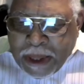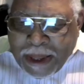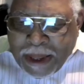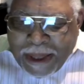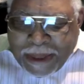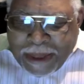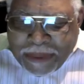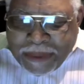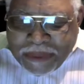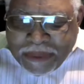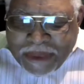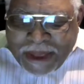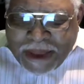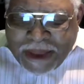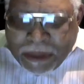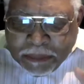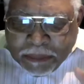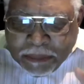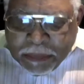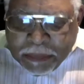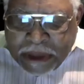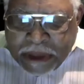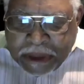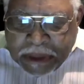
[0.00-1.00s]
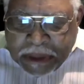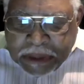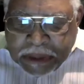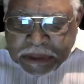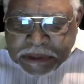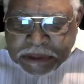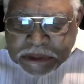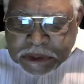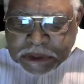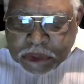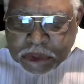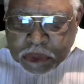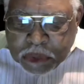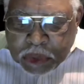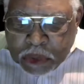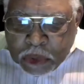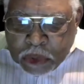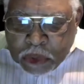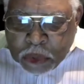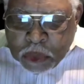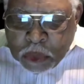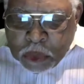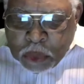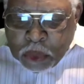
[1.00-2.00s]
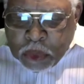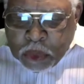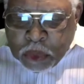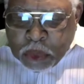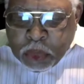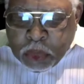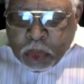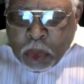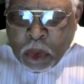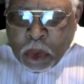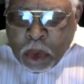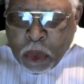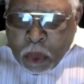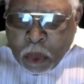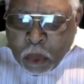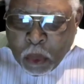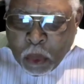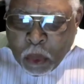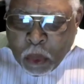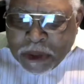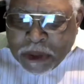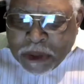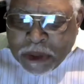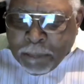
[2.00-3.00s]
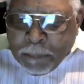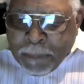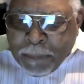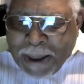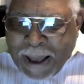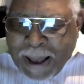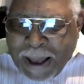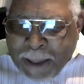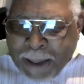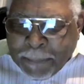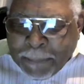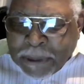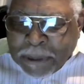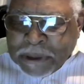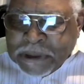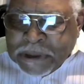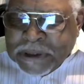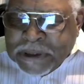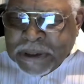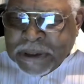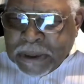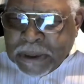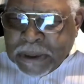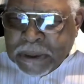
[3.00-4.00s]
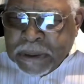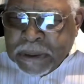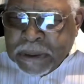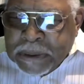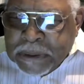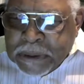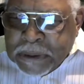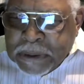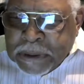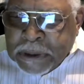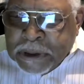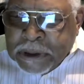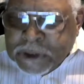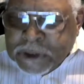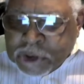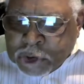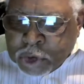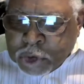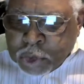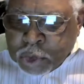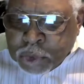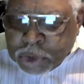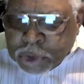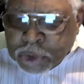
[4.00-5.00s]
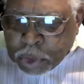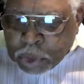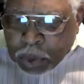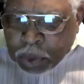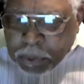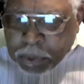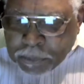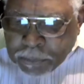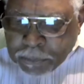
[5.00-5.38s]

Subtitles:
And that means to do what the Bible tells us to do.